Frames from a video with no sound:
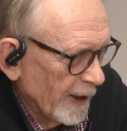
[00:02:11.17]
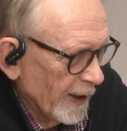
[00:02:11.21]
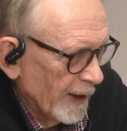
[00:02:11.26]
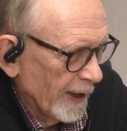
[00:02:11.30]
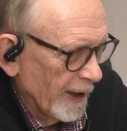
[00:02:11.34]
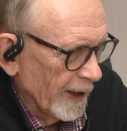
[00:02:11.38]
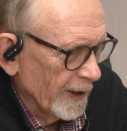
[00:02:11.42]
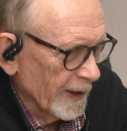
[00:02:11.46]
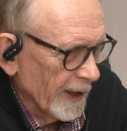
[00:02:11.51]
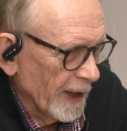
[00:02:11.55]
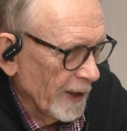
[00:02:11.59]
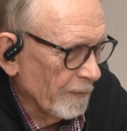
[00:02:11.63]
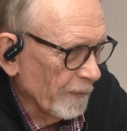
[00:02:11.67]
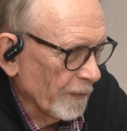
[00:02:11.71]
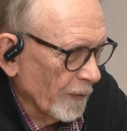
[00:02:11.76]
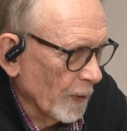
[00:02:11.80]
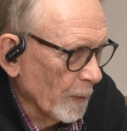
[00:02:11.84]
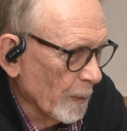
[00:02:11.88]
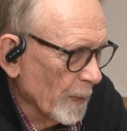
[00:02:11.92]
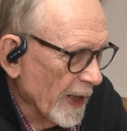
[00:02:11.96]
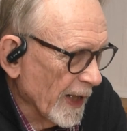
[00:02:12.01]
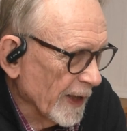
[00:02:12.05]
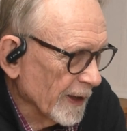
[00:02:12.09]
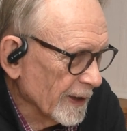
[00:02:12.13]
and they
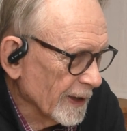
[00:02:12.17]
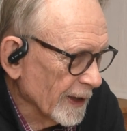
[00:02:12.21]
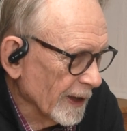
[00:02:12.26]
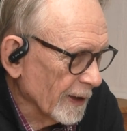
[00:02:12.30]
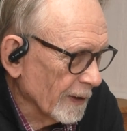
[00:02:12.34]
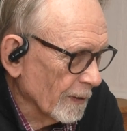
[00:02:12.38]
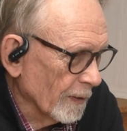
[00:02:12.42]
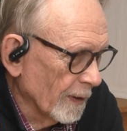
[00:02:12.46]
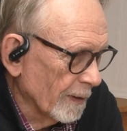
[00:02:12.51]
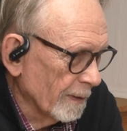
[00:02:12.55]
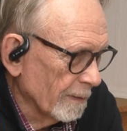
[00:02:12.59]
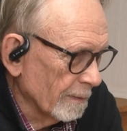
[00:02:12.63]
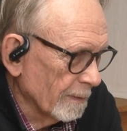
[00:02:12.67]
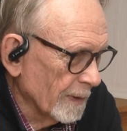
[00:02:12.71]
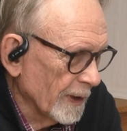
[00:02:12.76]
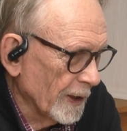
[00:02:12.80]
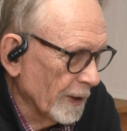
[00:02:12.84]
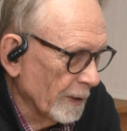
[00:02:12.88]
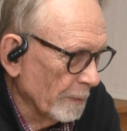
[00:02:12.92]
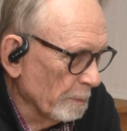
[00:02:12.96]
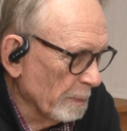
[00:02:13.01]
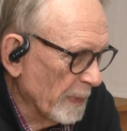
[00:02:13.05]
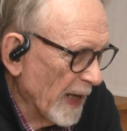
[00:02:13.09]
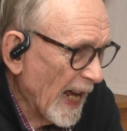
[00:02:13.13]
ferment it
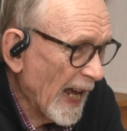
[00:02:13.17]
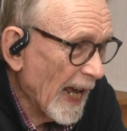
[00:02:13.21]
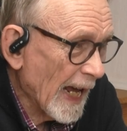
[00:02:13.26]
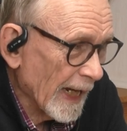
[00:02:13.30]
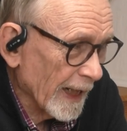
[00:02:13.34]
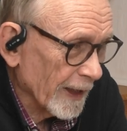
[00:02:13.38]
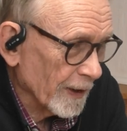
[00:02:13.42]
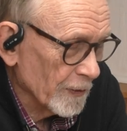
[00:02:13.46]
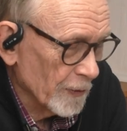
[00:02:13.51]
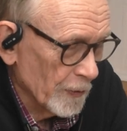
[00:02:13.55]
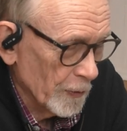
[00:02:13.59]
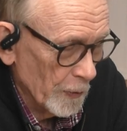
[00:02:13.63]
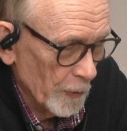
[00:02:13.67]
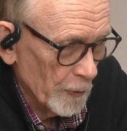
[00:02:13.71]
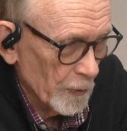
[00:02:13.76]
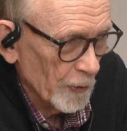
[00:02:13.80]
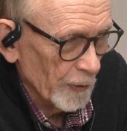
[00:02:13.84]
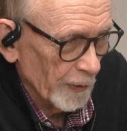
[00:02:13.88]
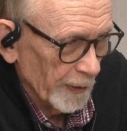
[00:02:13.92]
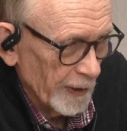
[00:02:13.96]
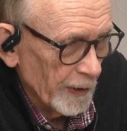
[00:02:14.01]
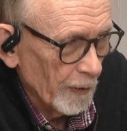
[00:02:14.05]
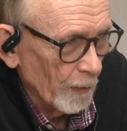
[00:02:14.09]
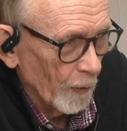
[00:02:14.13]
in bags
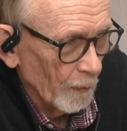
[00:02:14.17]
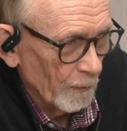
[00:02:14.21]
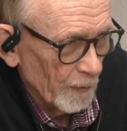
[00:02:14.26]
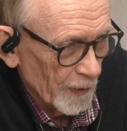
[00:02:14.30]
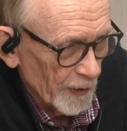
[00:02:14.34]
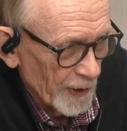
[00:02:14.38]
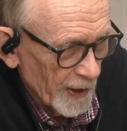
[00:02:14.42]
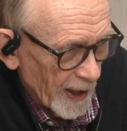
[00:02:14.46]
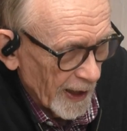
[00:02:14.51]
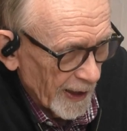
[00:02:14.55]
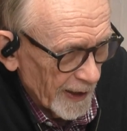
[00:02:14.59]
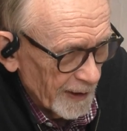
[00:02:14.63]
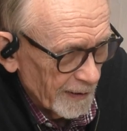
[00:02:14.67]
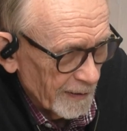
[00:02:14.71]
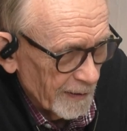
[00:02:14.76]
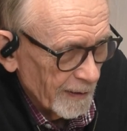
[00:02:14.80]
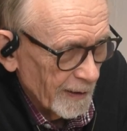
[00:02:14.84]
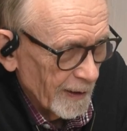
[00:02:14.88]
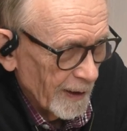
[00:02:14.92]
usually overnight.